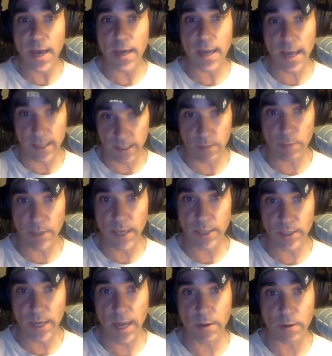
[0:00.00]
and EPA
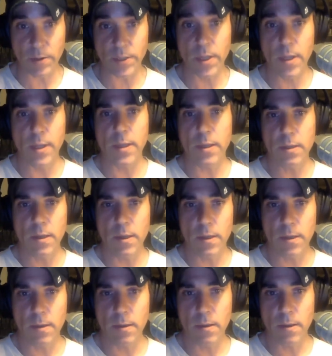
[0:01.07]
standards.
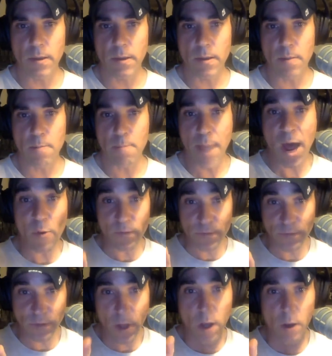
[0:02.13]
Mount
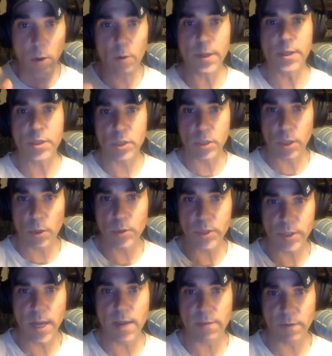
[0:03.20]
Flow is so
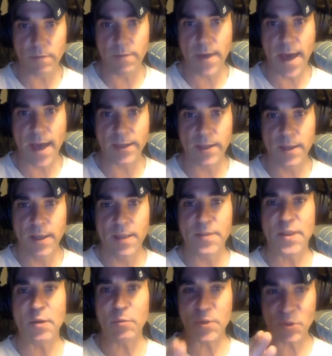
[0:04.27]
safe, in fact,
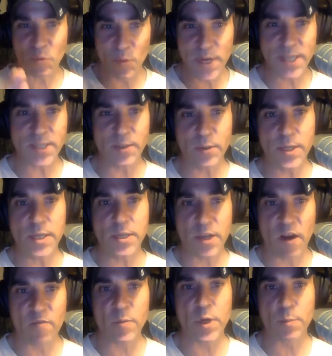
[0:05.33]
that it was recently
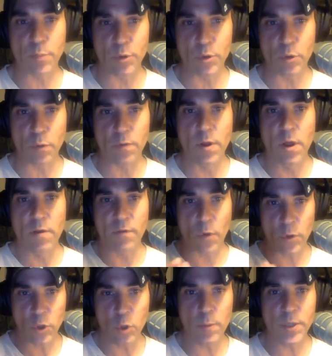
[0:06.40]
government approved for
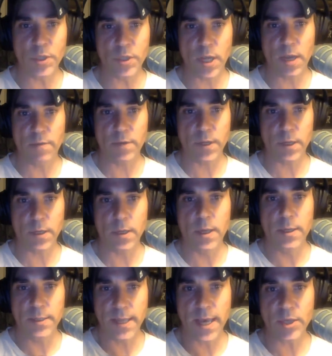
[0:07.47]
human safety
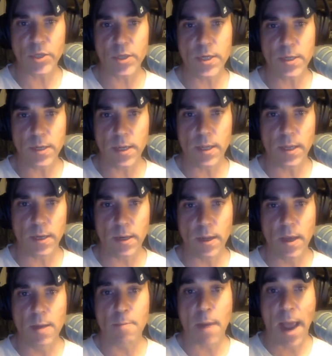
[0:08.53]
testing in
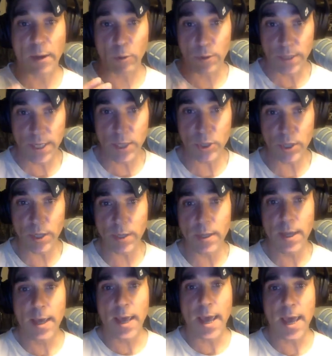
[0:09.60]
Micronesia
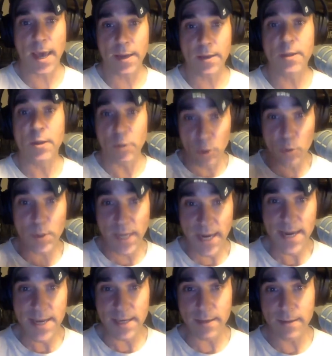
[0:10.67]
and New
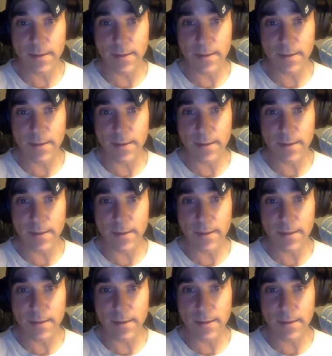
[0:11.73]
Guinea.